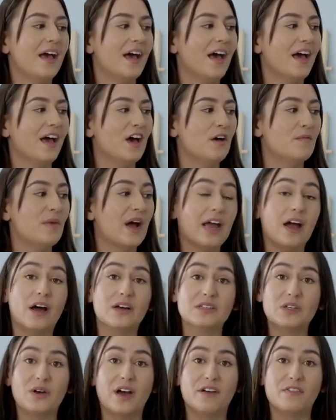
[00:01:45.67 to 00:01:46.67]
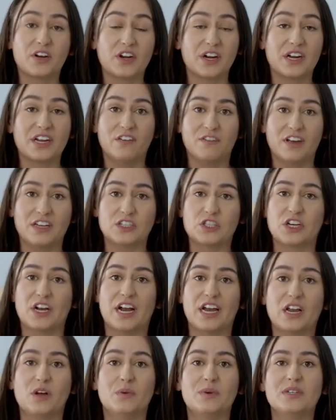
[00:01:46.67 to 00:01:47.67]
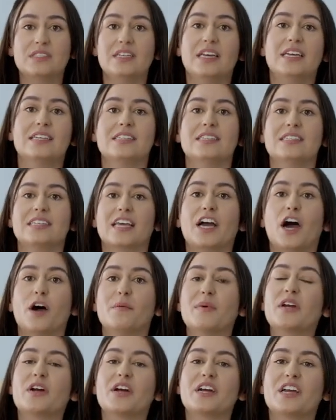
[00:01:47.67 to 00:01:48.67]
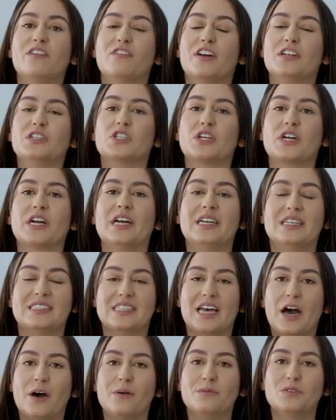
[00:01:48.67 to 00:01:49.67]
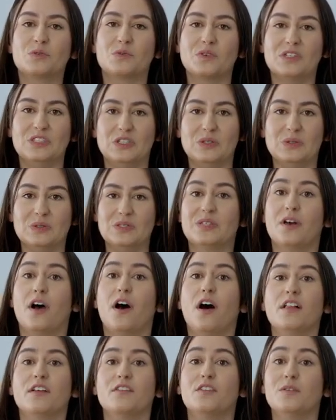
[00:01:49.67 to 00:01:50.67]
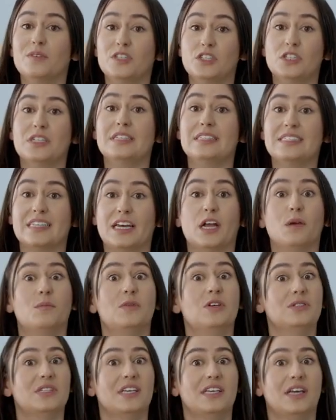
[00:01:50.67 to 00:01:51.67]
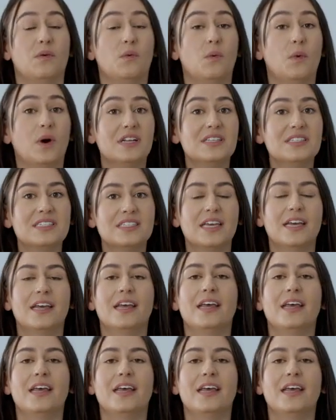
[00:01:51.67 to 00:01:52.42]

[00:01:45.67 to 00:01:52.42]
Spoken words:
I also have a Cricut Venture, and I will say, since I got my Cricut Venture, it has helped reduce all of the machines that I'm using at once,